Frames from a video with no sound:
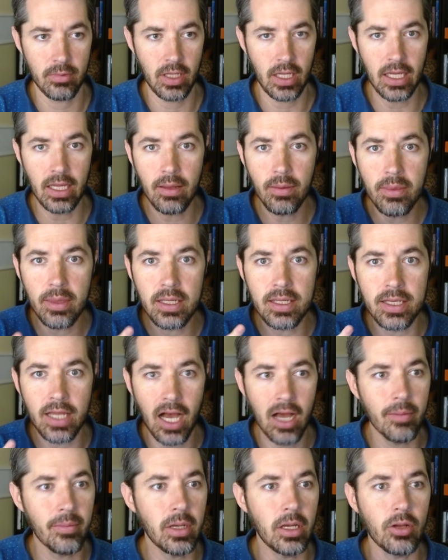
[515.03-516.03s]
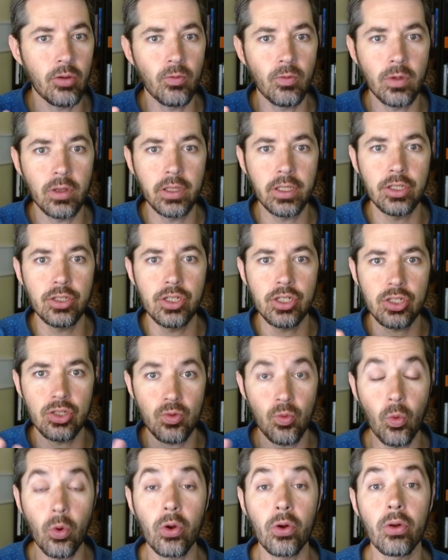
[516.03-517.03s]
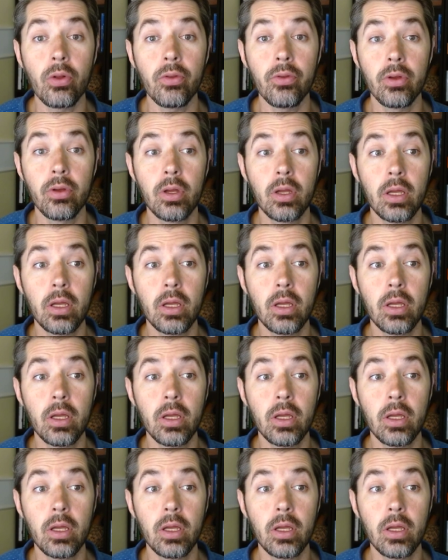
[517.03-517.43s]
in the dominant religious world.